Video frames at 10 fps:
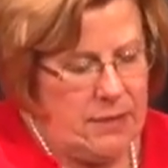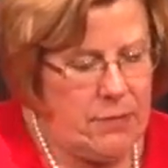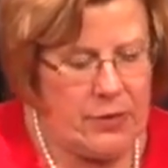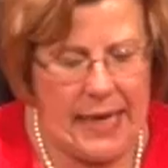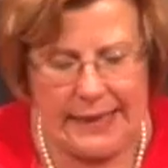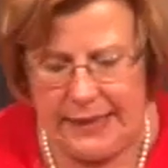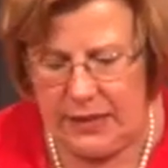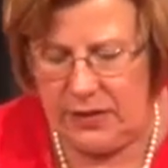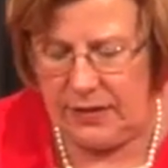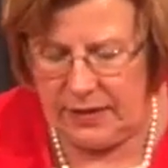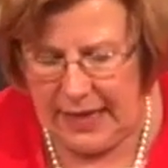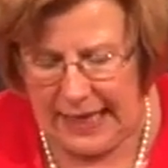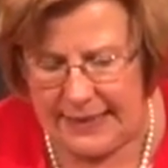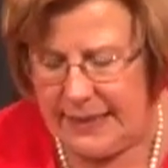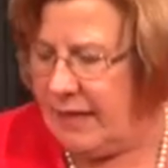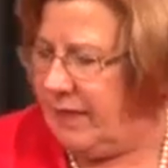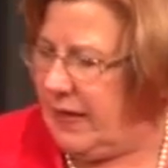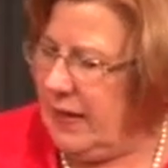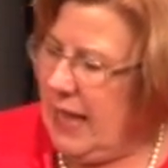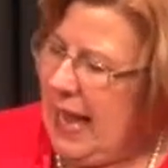Monette did
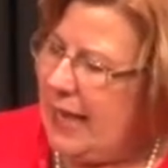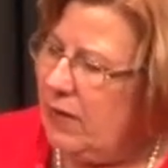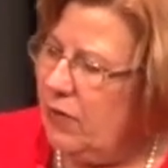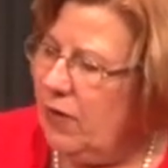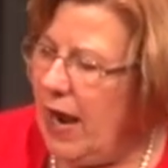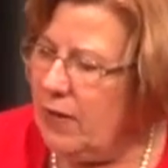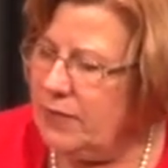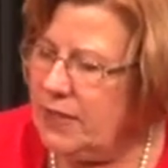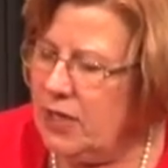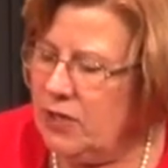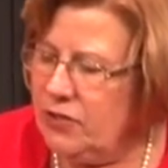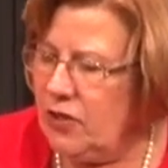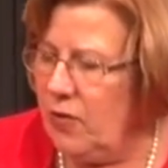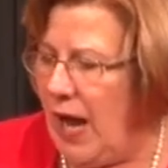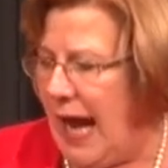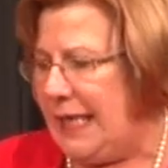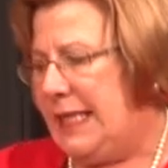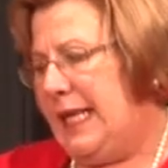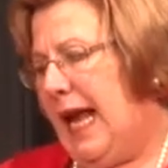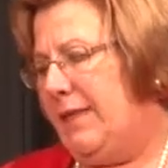Thanksgiving at her house, so I
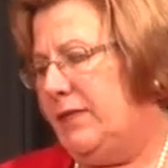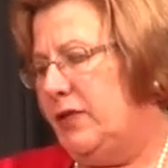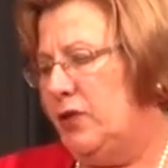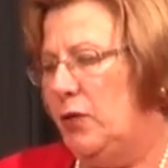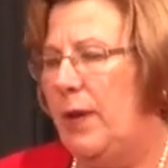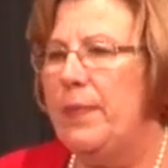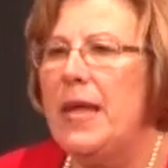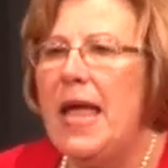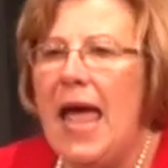didn't have to do it.